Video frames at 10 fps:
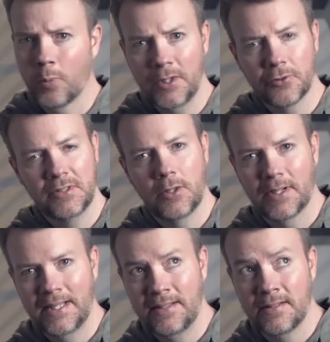real
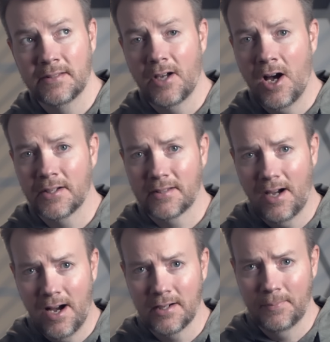secret is its
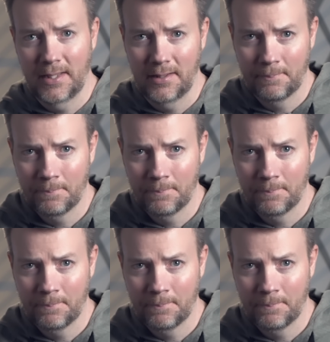autonomy.